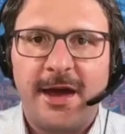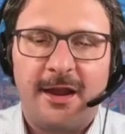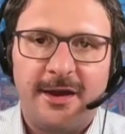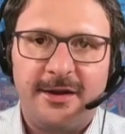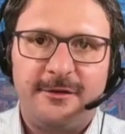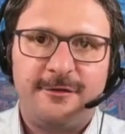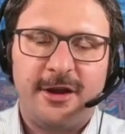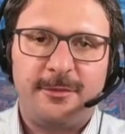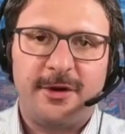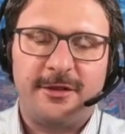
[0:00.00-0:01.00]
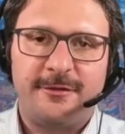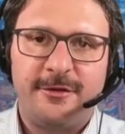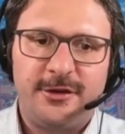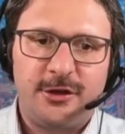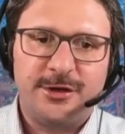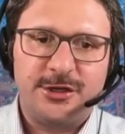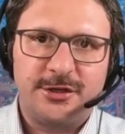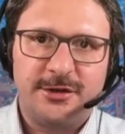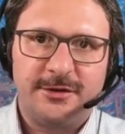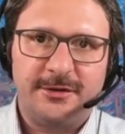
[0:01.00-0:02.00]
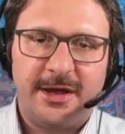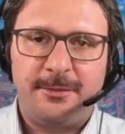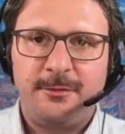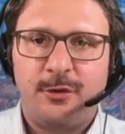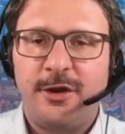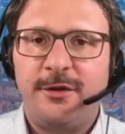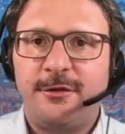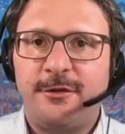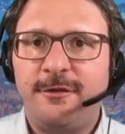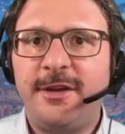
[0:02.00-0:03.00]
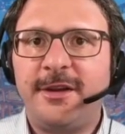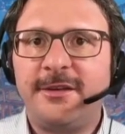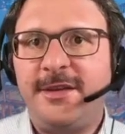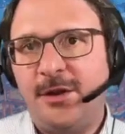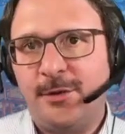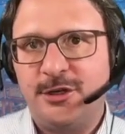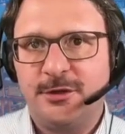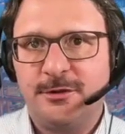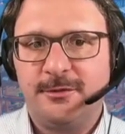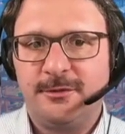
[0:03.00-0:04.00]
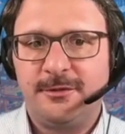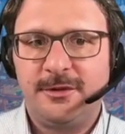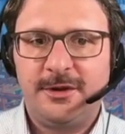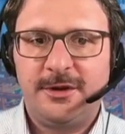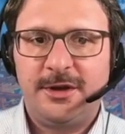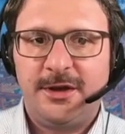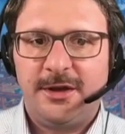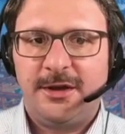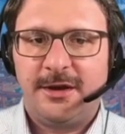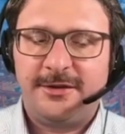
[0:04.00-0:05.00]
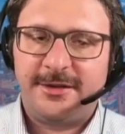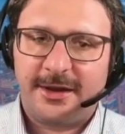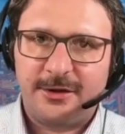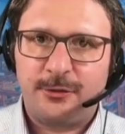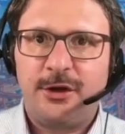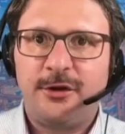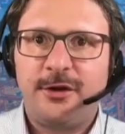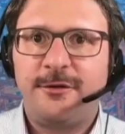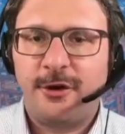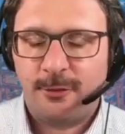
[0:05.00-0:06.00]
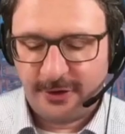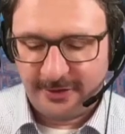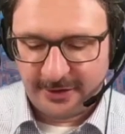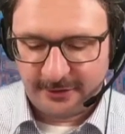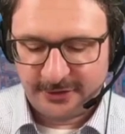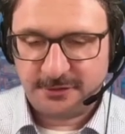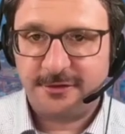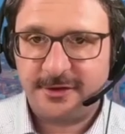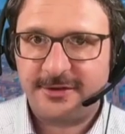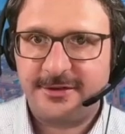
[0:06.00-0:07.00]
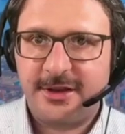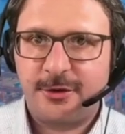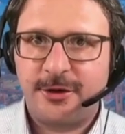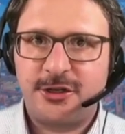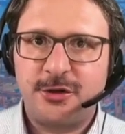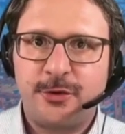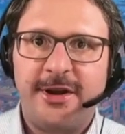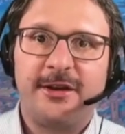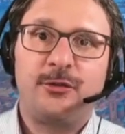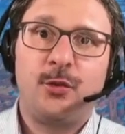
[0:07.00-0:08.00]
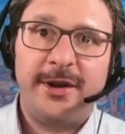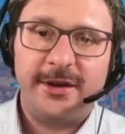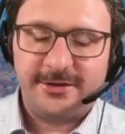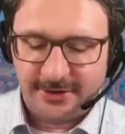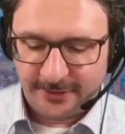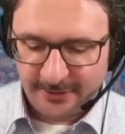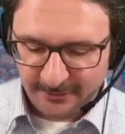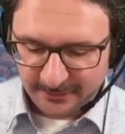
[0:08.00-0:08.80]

line defined by the first equation. That point fulfills the equation. And second, we're looking for a point that also fulfills the equation where x1 is 0.